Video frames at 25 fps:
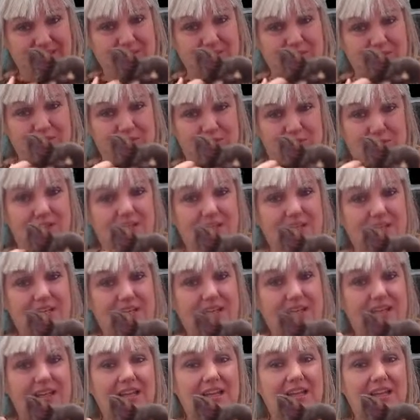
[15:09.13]
So one day
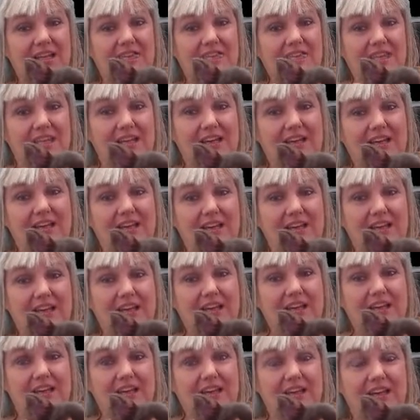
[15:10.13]
I'll have to get
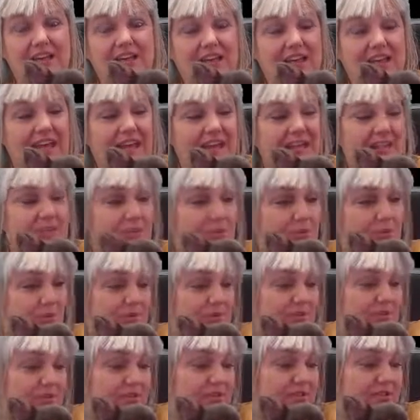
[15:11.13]
the
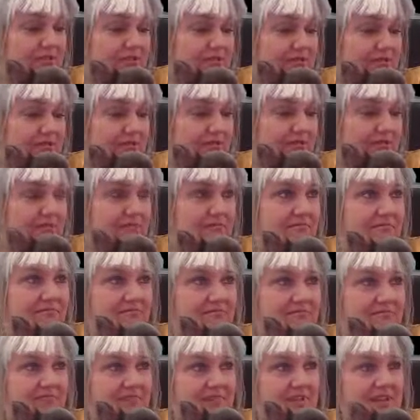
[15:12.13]
Xbox
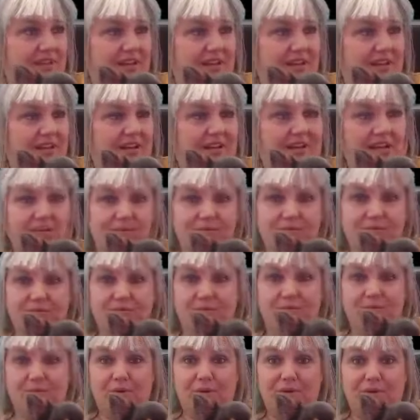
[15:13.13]
lined up
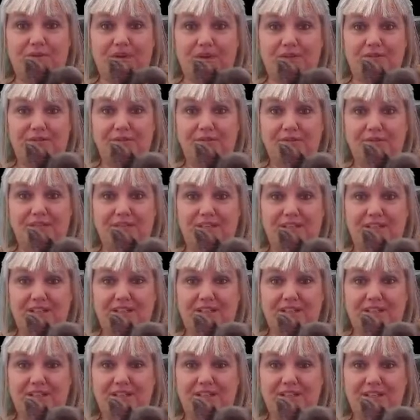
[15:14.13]
somewhere else so I
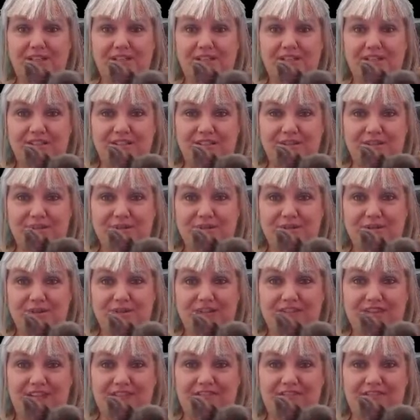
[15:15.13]
can do the
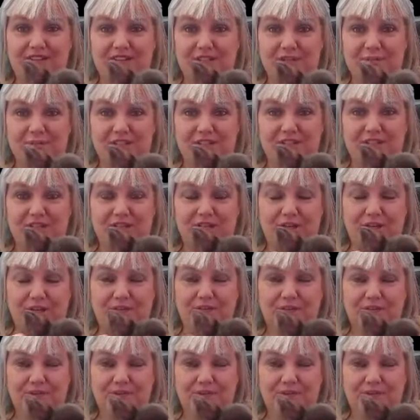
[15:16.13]
Crash Bandicoot